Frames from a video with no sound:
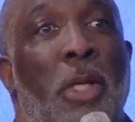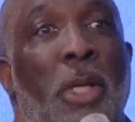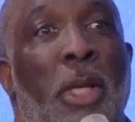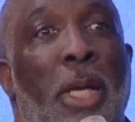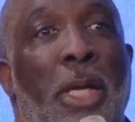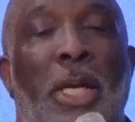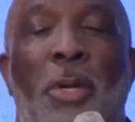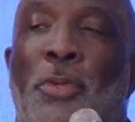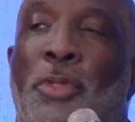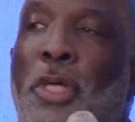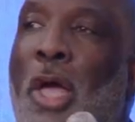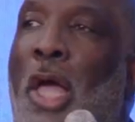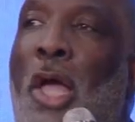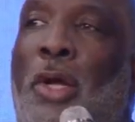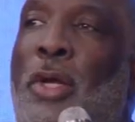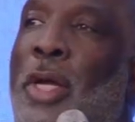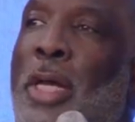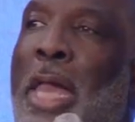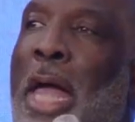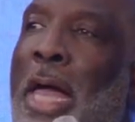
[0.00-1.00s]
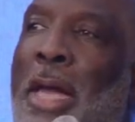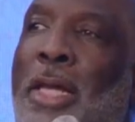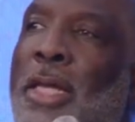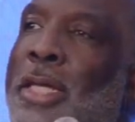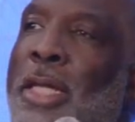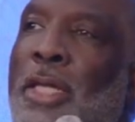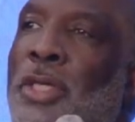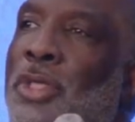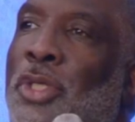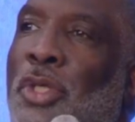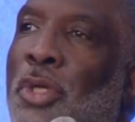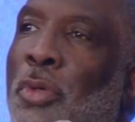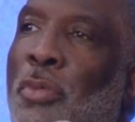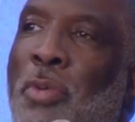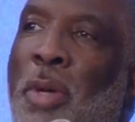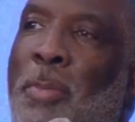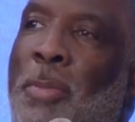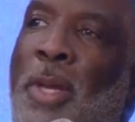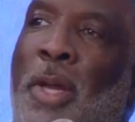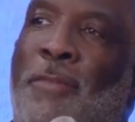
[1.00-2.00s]
And he was arguing, how did these two
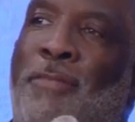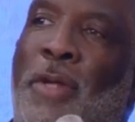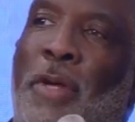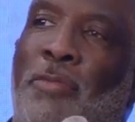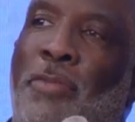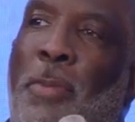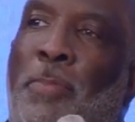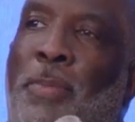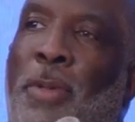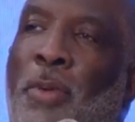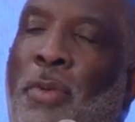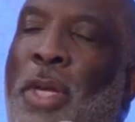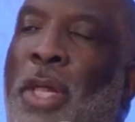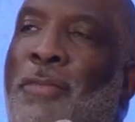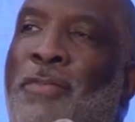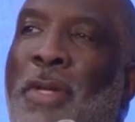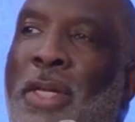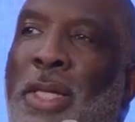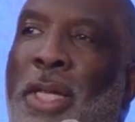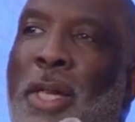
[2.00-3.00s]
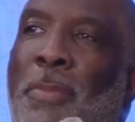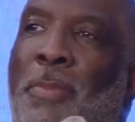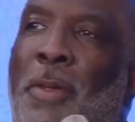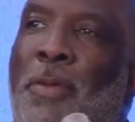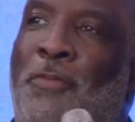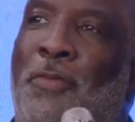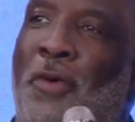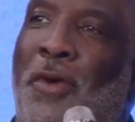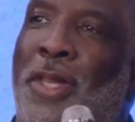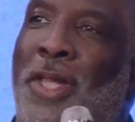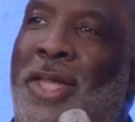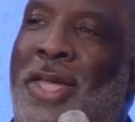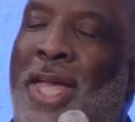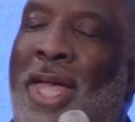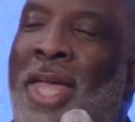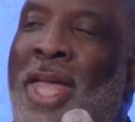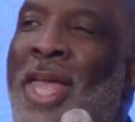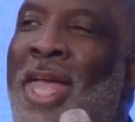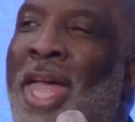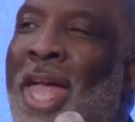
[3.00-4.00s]
women of ill repute even get before the king?
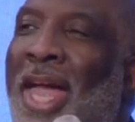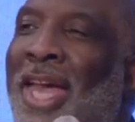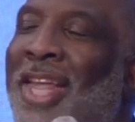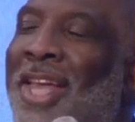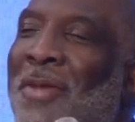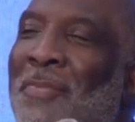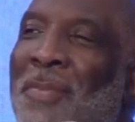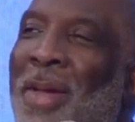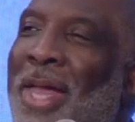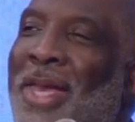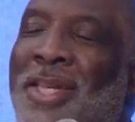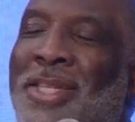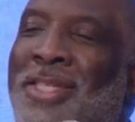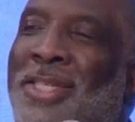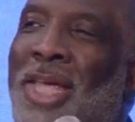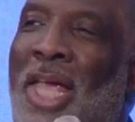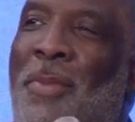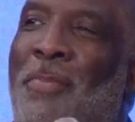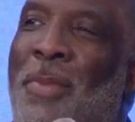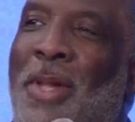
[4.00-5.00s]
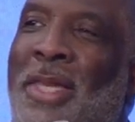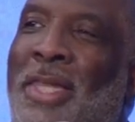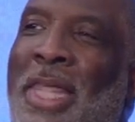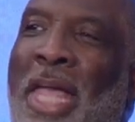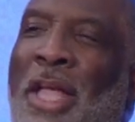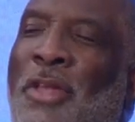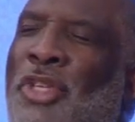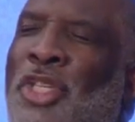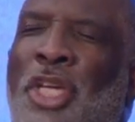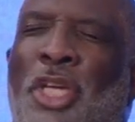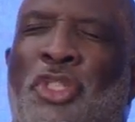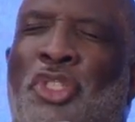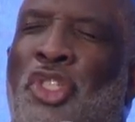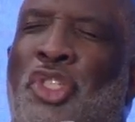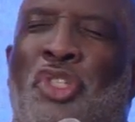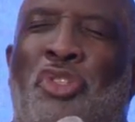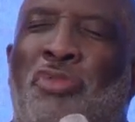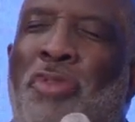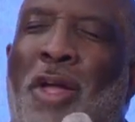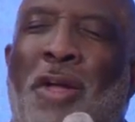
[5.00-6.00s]
And he made a statement that just
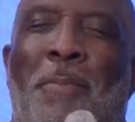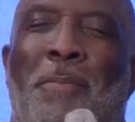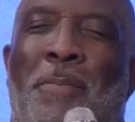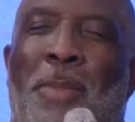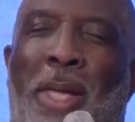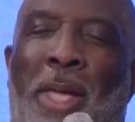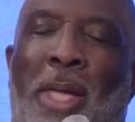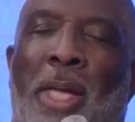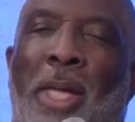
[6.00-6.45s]
struck me.